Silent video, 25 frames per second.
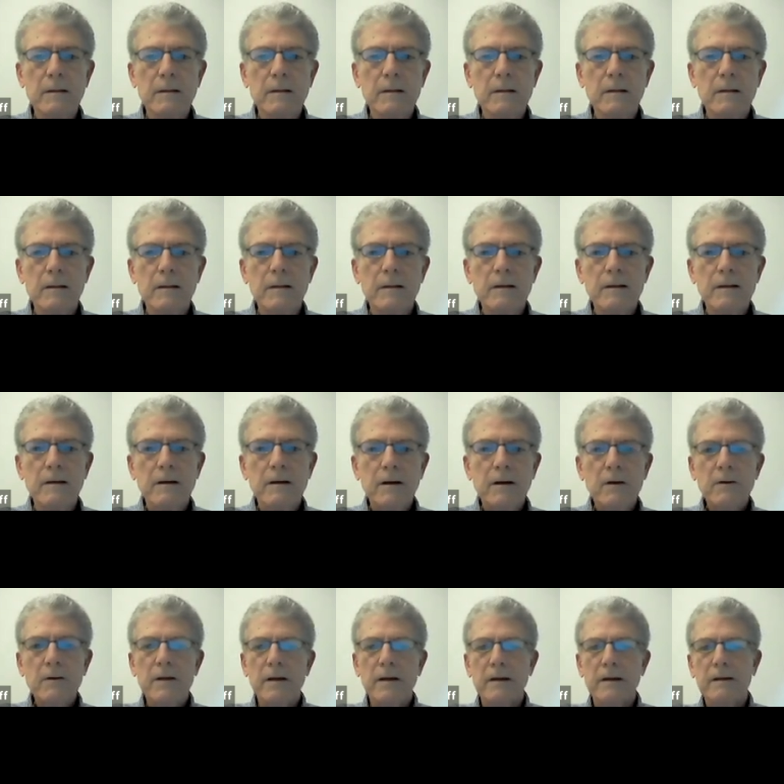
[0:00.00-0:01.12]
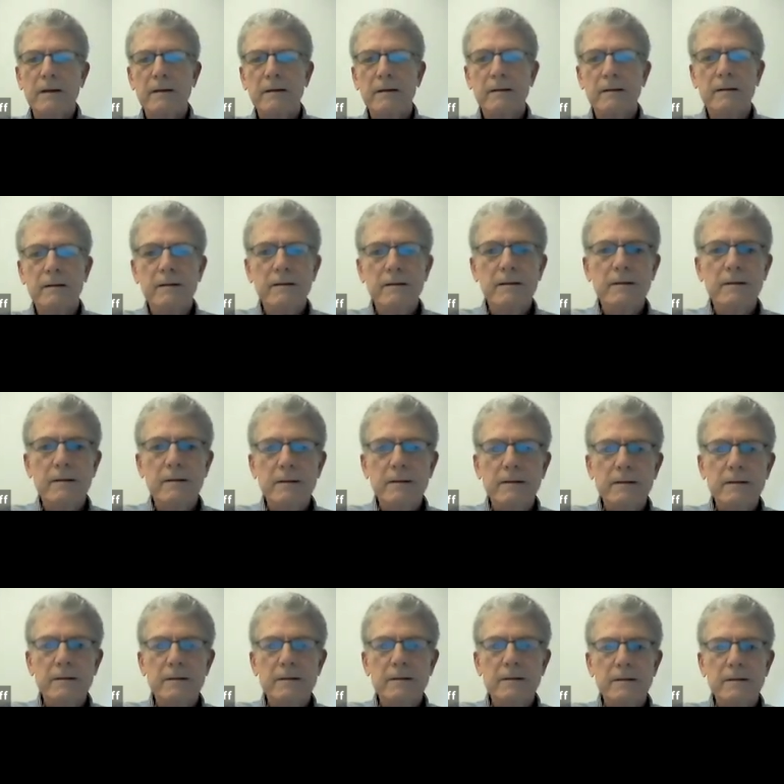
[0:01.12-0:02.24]
you have the option
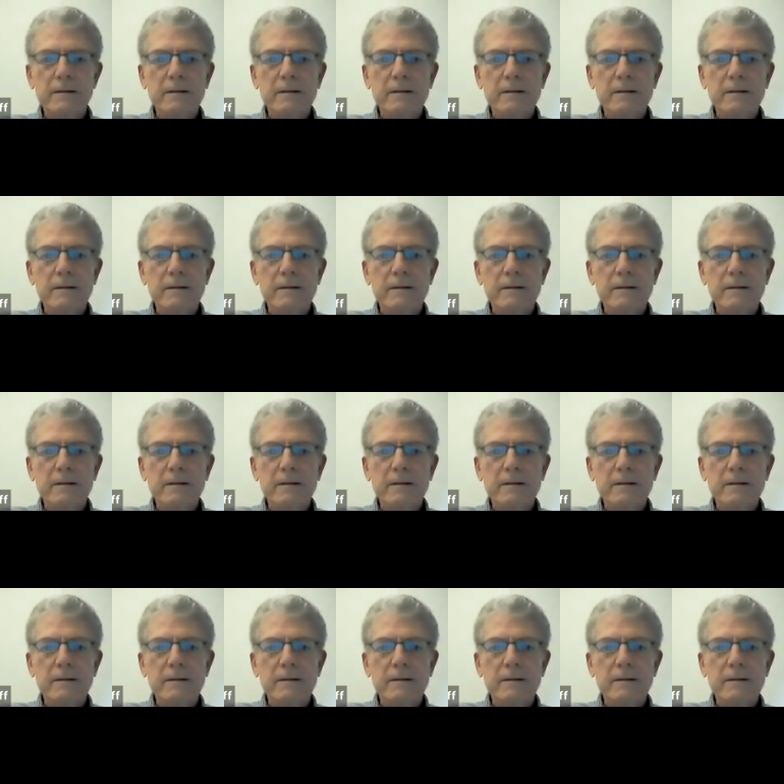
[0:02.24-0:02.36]
of